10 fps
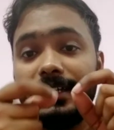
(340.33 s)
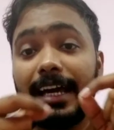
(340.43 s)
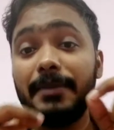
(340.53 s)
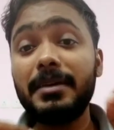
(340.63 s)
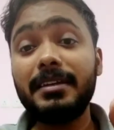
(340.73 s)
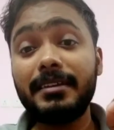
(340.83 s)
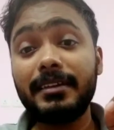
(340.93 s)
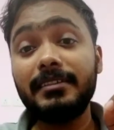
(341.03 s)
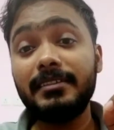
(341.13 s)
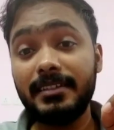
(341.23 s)

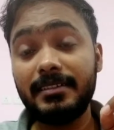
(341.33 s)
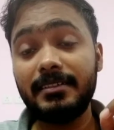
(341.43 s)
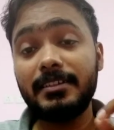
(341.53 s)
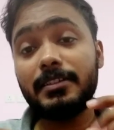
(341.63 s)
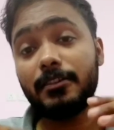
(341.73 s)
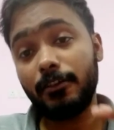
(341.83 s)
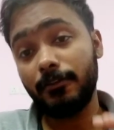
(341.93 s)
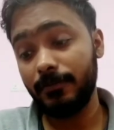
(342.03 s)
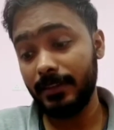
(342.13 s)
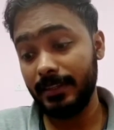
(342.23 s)
diametrical distance
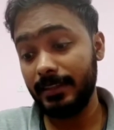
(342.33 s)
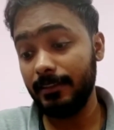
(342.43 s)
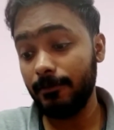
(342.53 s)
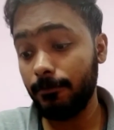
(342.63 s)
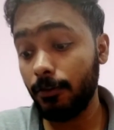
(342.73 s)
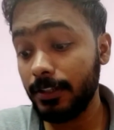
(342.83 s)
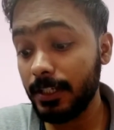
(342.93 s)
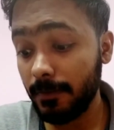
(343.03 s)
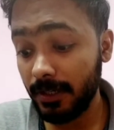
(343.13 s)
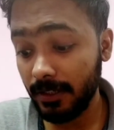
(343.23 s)
for
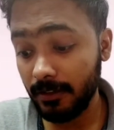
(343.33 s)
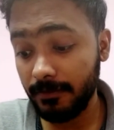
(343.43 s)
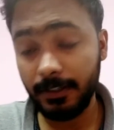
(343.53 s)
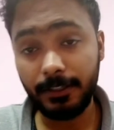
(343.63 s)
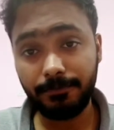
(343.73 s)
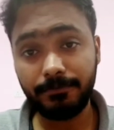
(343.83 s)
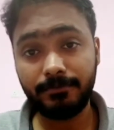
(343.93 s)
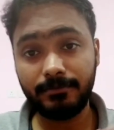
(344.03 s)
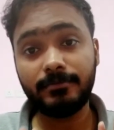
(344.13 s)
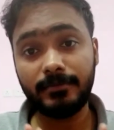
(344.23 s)
this particular figure.
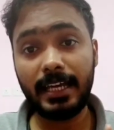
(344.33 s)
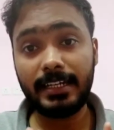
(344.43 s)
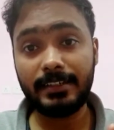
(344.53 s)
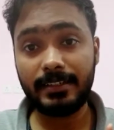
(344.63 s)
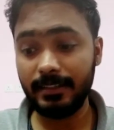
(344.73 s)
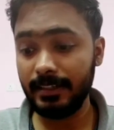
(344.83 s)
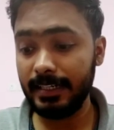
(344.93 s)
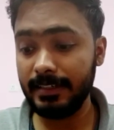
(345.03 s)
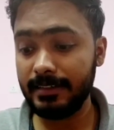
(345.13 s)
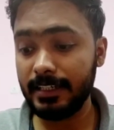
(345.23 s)
That is the
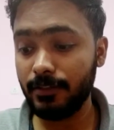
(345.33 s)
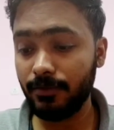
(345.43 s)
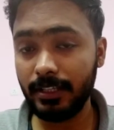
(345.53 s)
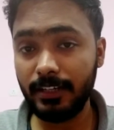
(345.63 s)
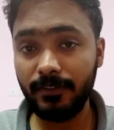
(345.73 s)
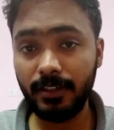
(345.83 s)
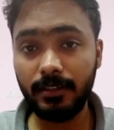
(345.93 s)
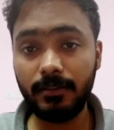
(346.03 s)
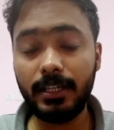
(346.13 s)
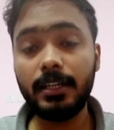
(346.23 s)
linear size for that
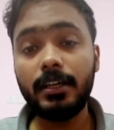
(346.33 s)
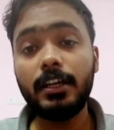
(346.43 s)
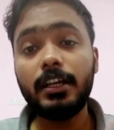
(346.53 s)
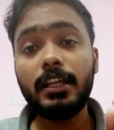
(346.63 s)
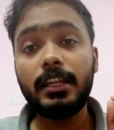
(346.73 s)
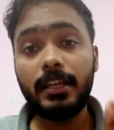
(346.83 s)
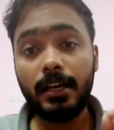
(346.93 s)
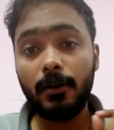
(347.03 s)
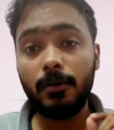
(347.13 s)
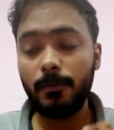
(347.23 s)
figure, right?
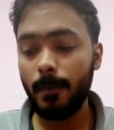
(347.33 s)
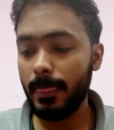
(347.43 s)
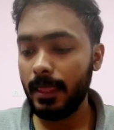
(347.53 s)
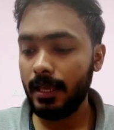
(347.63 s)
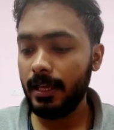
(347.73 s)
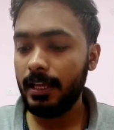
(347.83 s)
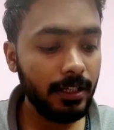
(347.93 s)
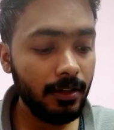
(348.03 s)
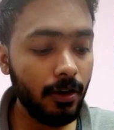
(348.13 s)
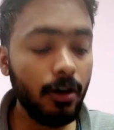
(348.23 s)
Now we
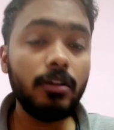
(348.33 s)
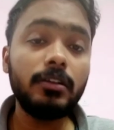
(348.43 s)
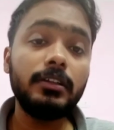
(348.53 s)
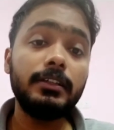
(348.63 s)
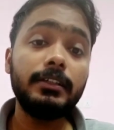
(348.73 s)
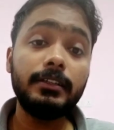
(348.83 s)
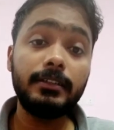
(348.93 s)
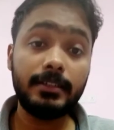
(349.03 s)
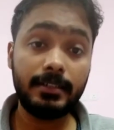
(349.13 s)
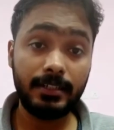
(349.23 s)
can
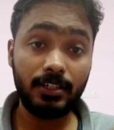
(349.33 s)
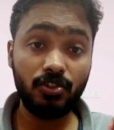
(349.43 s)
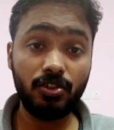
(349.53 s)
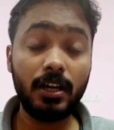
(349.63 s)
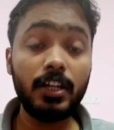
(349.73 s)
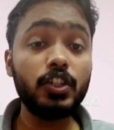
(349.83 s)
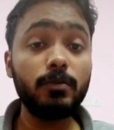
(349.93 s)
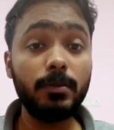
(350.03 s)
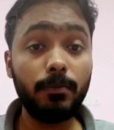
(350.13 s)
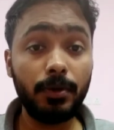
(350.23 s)
call this
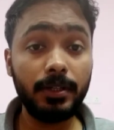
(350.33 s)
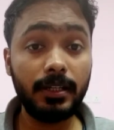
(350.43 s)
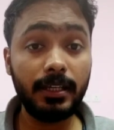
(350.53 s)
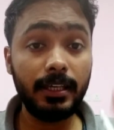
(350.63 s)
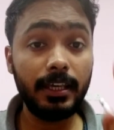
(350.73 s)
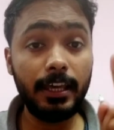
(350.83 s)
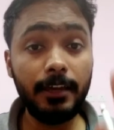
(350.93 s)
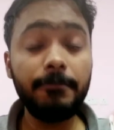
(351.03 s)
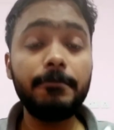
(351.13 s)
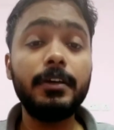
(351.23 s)
charge to be point-like
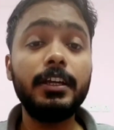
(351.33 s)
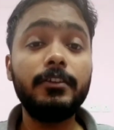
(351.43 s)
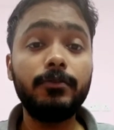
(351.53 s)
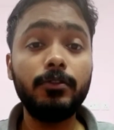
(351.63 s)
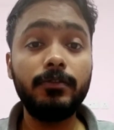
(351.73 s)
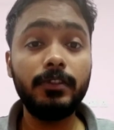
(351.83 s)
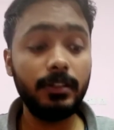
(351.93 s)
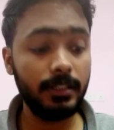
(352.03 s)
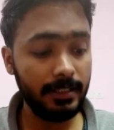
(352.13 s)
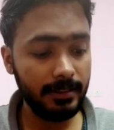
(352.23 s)
if it
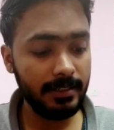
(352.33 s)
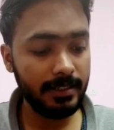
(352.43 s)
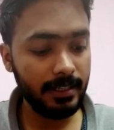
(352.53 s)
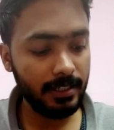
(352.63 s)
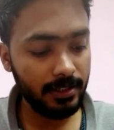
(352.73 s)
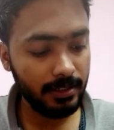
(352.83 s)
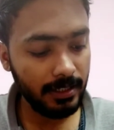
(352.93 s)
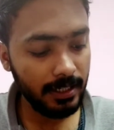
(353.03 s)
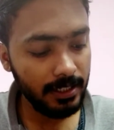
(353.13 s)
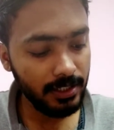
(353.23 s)
fulfill this
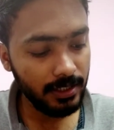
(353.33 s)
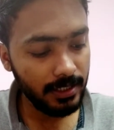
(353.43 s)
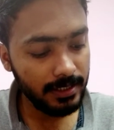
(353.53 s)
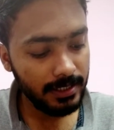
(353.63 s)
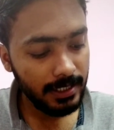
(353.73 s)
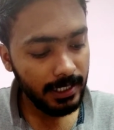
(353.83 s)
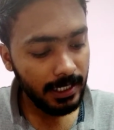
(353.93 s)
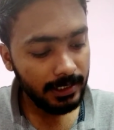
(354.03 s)
condition. The condition is